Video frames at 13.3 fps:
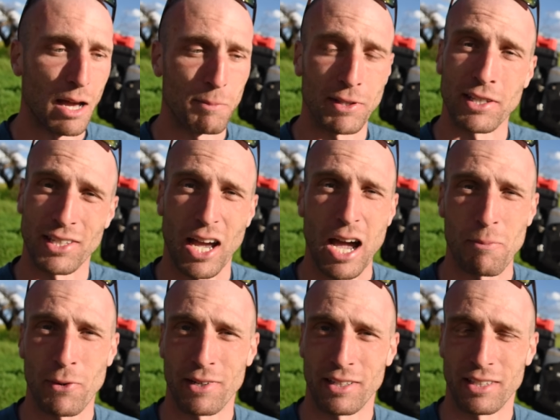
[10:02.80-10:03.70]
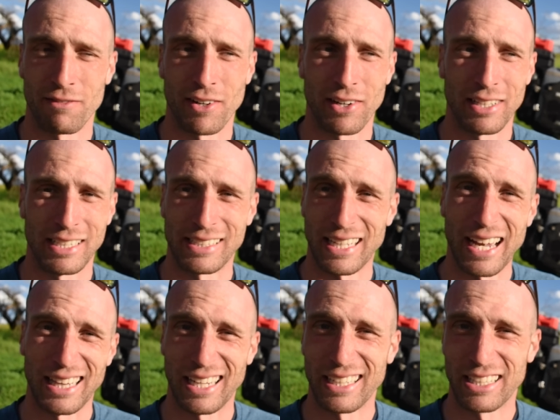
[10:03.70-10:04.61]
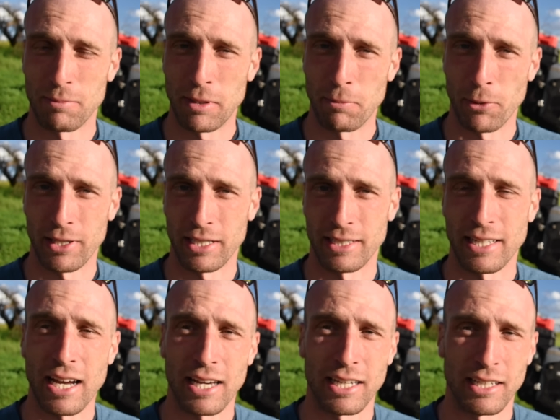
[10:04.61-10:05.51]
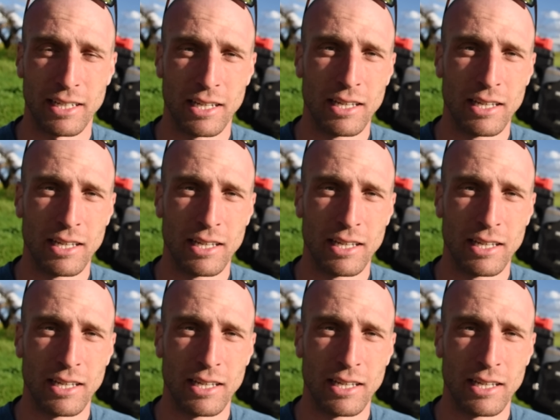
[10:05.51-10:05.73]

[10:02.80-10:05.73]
But the top one, at the very least, I like to be pretty tight.